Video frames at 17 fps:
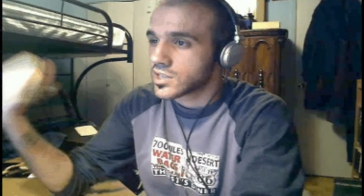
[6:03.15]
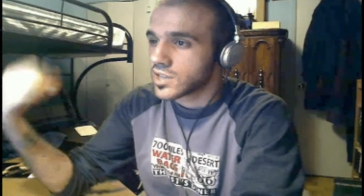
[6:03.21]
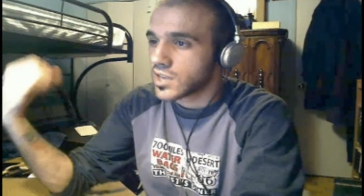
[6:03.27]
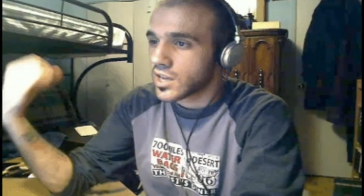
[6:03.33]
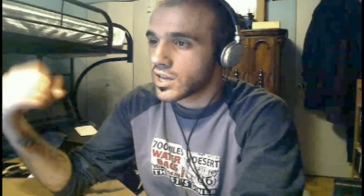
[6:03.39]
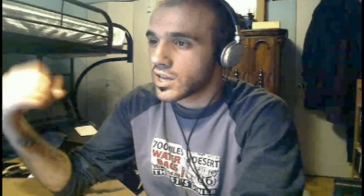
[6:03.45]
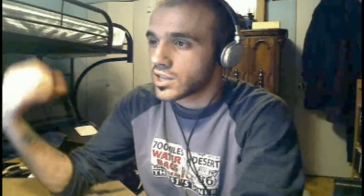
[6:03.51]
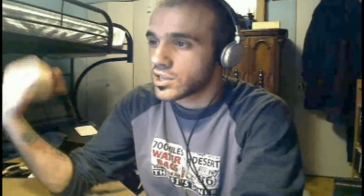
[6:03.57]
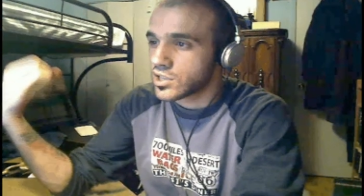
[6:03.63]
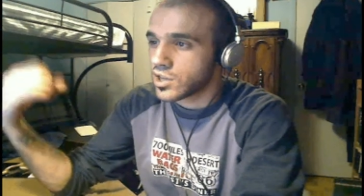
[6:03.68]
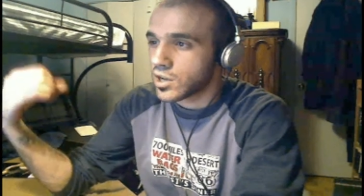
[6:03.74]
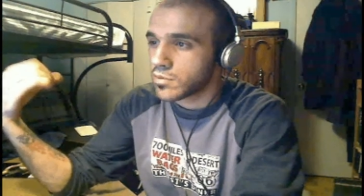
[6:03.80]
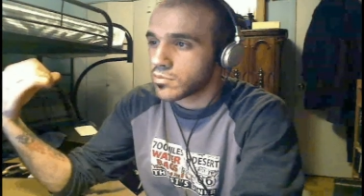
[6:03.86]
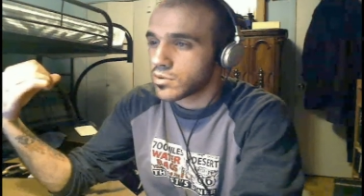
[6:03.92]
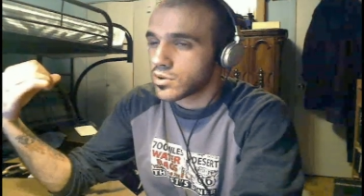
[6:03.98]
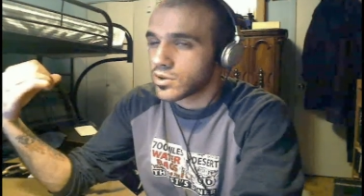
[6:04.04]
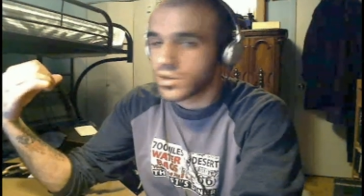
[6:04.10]
hand job
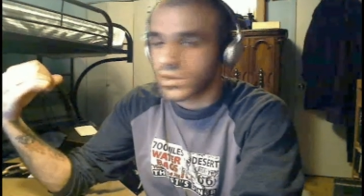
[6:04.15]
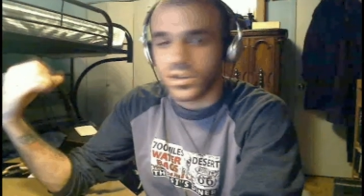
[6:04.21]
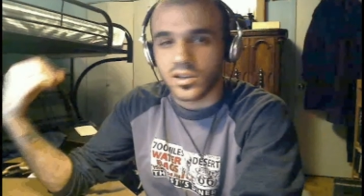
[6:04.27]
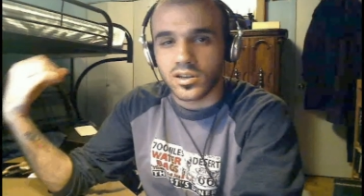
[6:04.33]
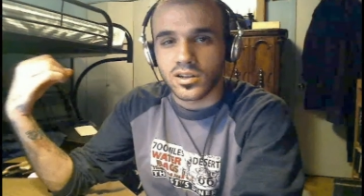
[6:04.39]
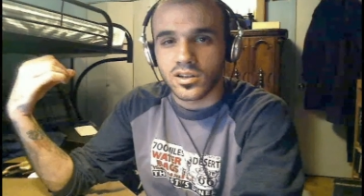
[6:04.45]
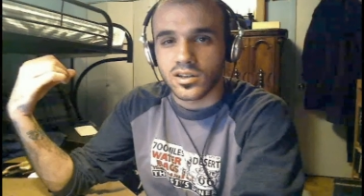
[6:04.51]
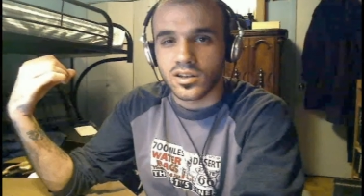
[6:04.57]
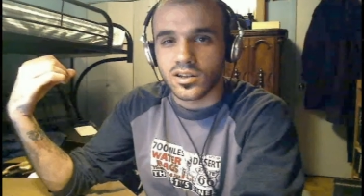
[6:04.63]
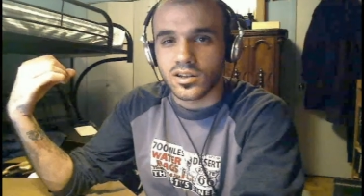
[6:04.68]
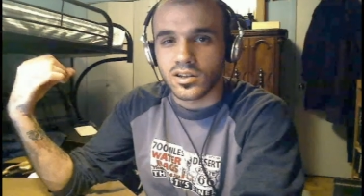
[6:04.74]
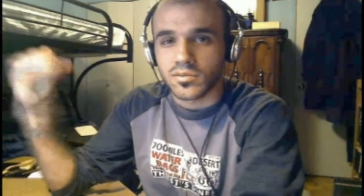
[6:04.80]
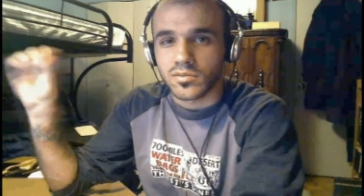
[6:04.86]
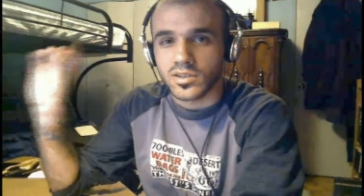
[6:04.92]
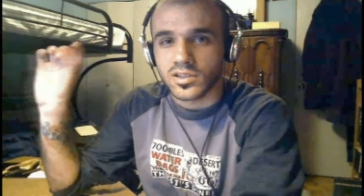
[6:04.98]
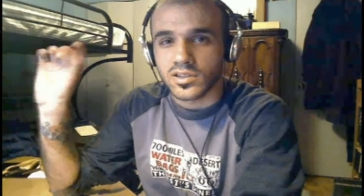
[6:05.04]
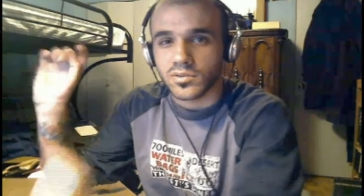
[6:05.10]

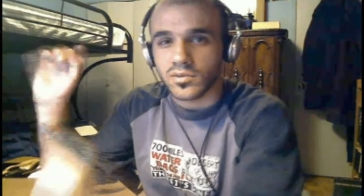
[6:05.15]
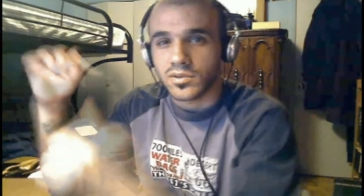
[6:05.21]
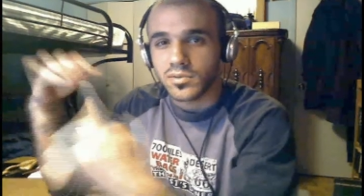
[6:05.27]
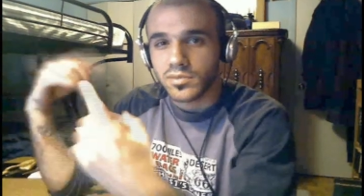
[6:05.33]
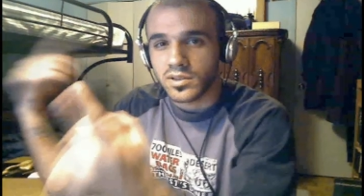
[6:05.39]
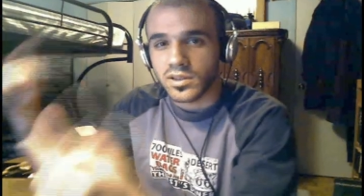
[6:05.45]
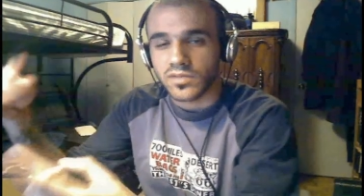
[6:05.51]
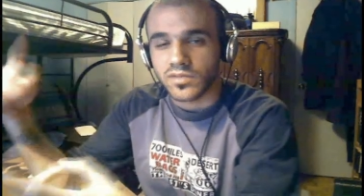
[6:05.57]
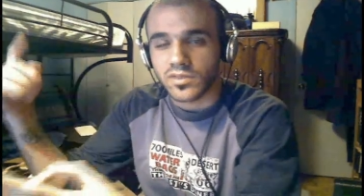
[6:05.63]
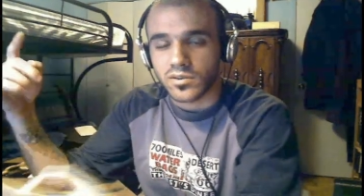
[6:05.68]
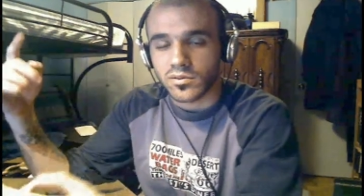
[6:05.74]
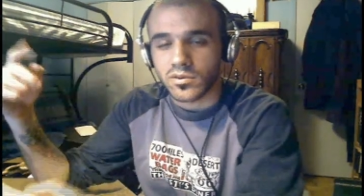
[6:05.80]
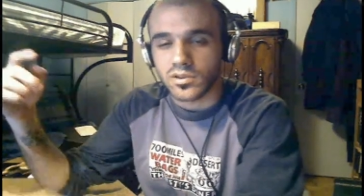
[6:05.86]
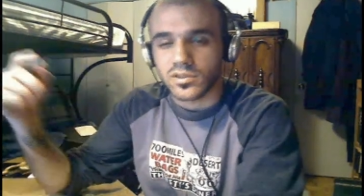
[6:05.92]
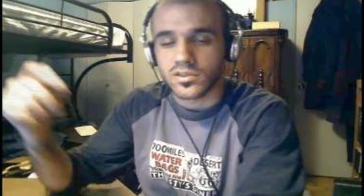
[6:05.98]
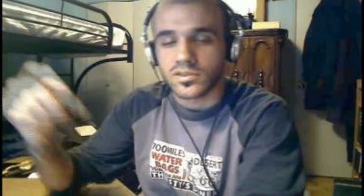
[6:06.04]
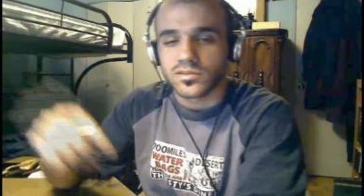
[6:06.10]
doesn't want to be giving one